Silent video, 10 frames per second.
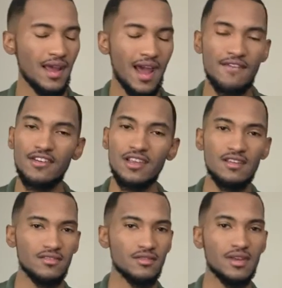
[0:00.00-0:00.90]
I
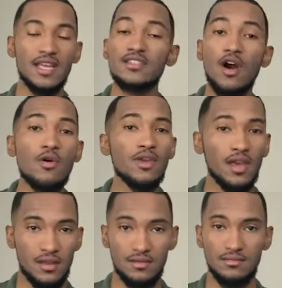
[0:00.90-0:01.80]
forgive you. It's
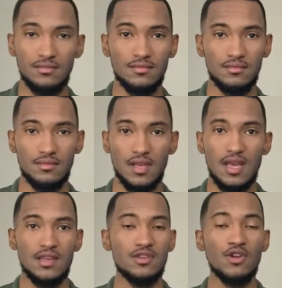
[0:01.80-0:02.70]
okay.
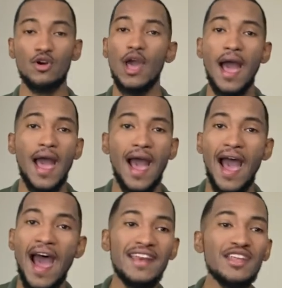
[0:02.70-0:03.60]
You know,
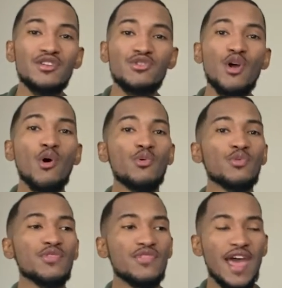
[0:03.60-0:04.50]
I didn't know
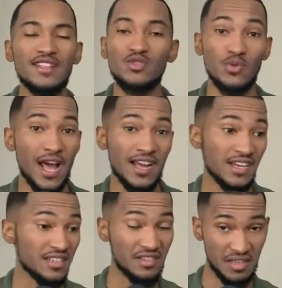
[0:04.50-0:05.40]
that's what I
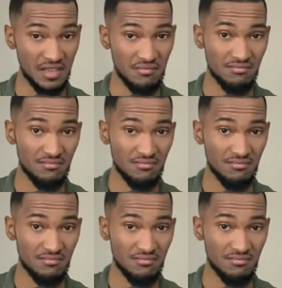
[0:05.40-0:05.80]
could have did.